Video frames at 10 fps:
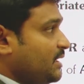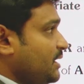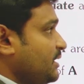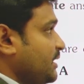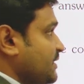
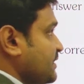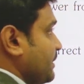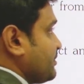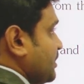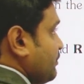Yes,
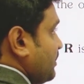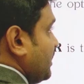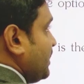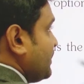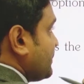absolutely, it
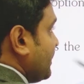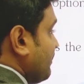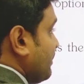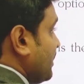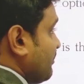is never
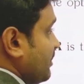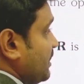inverted.